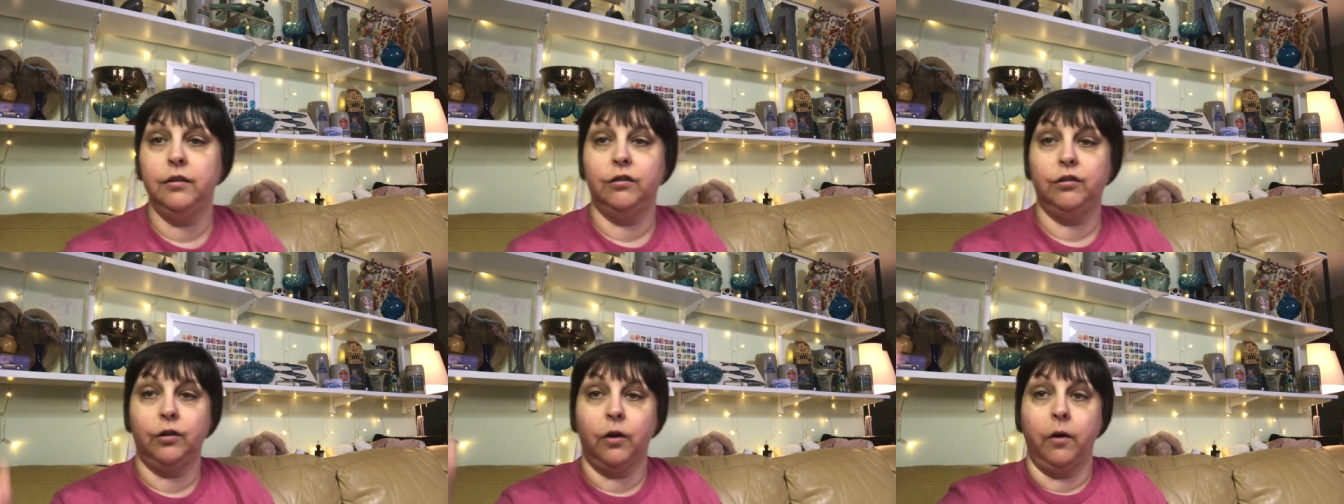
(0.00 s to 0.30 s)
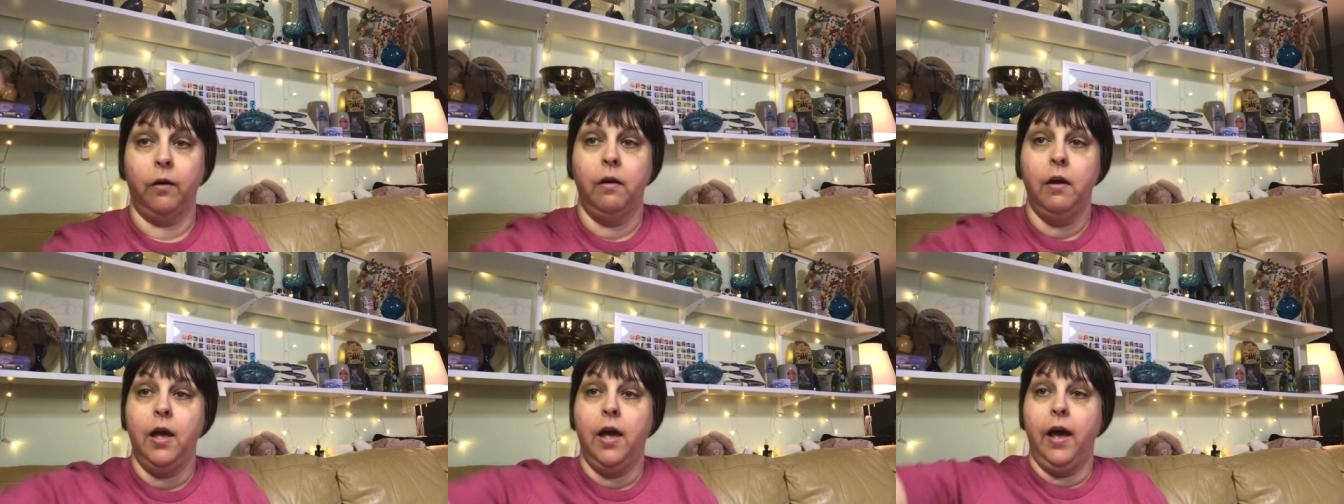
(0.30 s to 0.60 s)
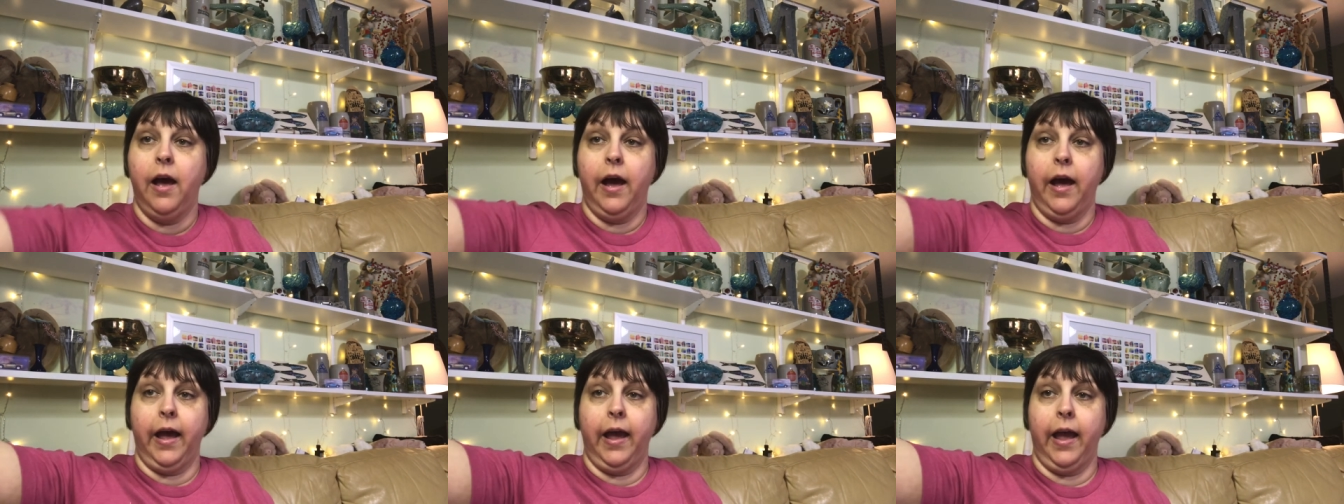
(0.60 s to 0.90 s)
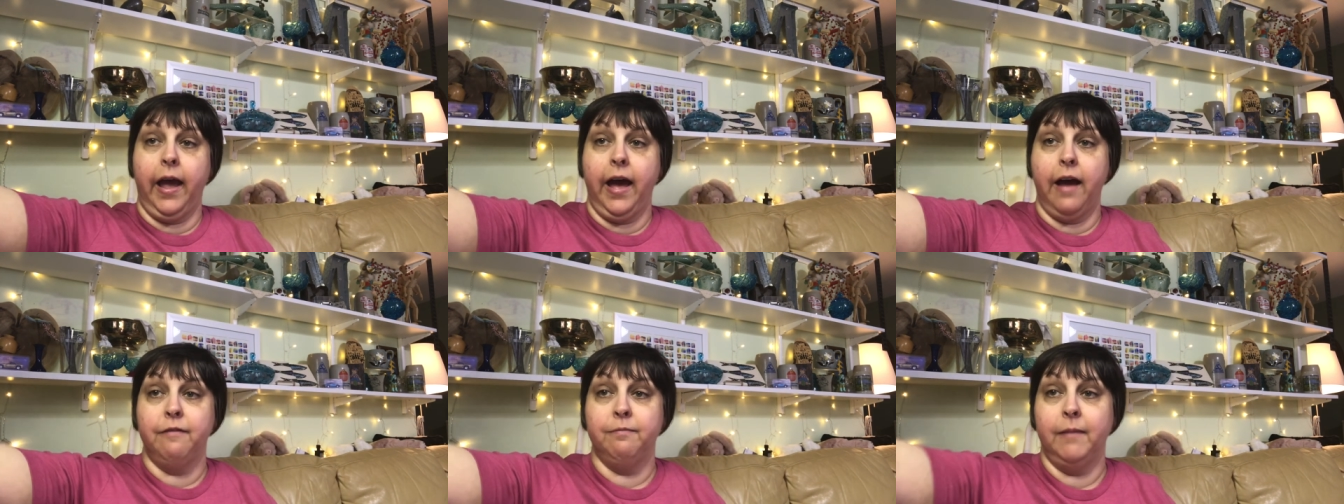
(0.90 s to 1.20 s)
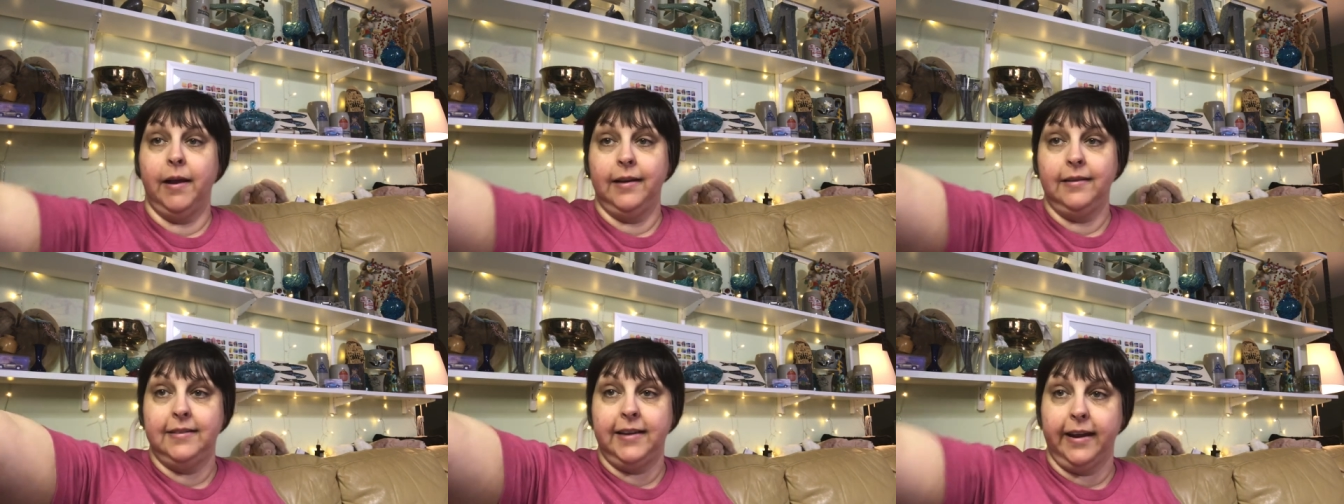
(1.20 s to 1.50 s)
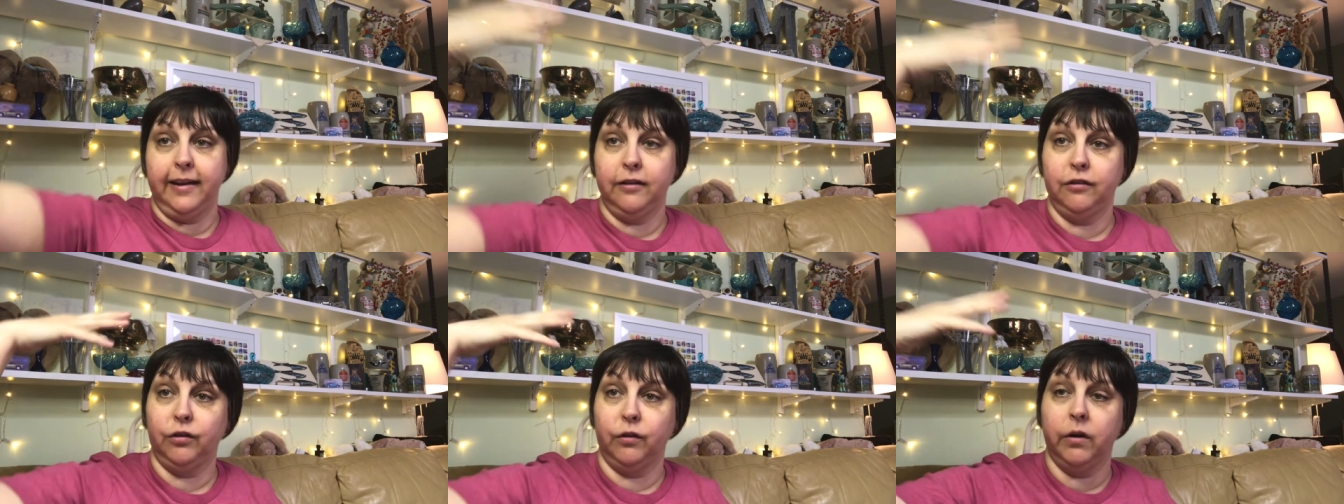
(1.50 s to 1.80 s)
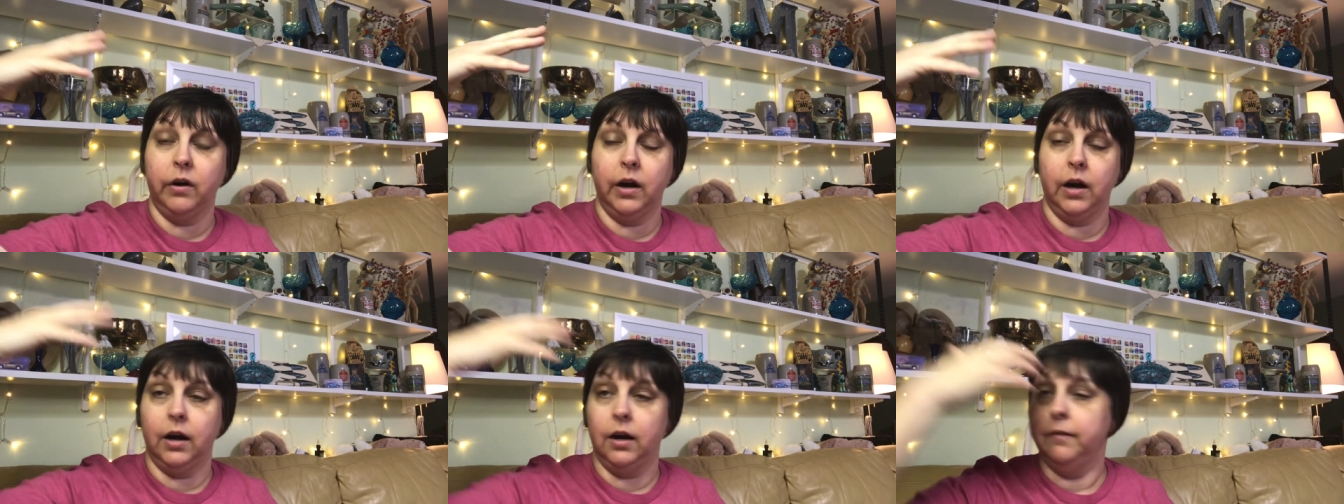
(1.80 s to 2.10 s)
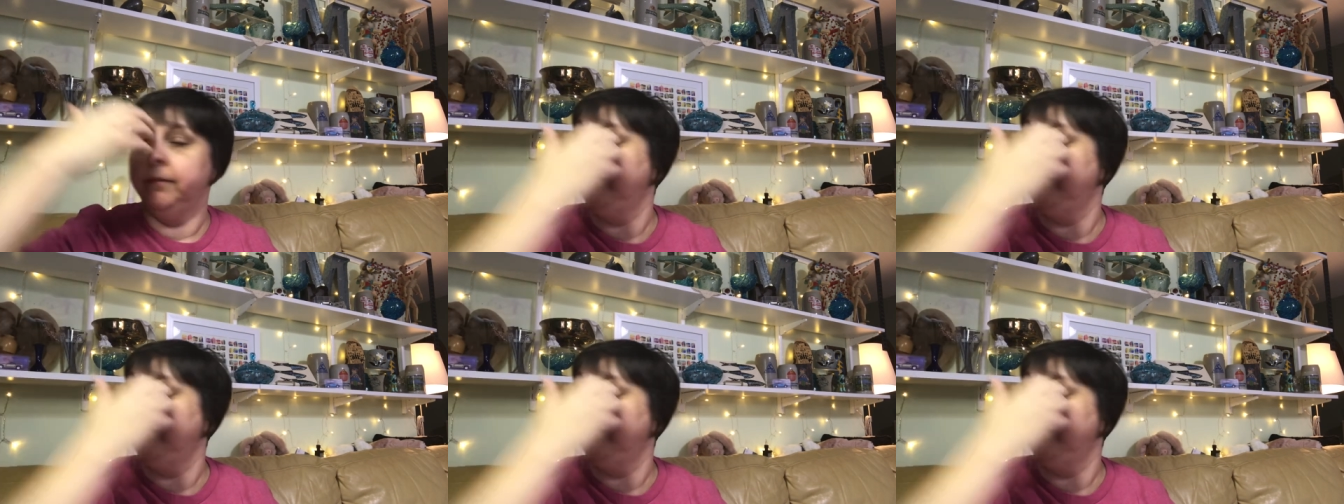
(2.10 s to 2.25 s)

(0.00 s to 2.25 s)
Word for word: so I have my Dazor